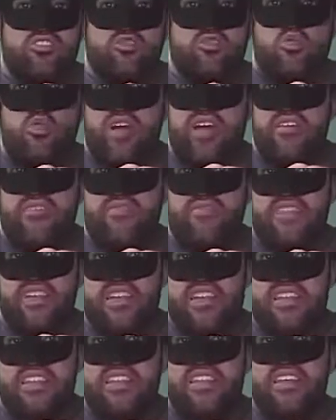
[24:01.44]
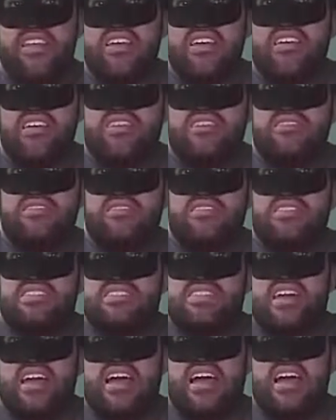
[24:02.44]
square feet
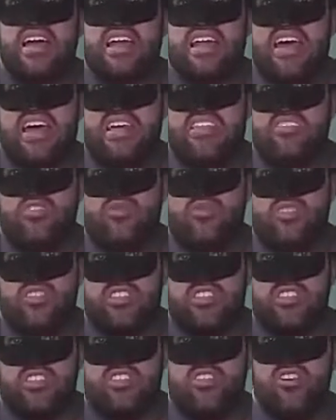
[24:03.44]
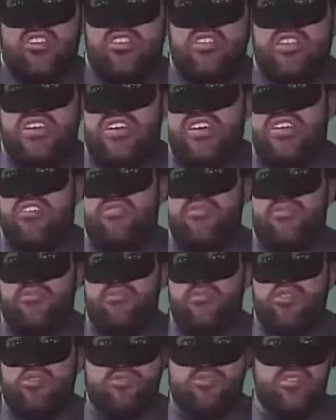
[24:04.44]
and has over 30 of the
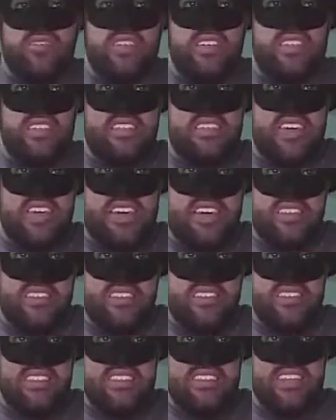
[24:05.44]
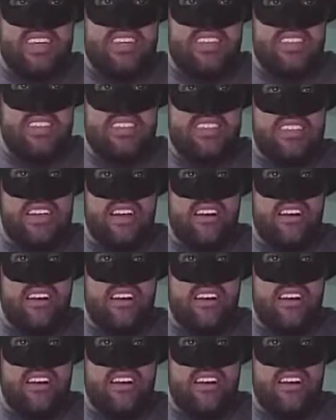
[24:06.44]
most detailed scenes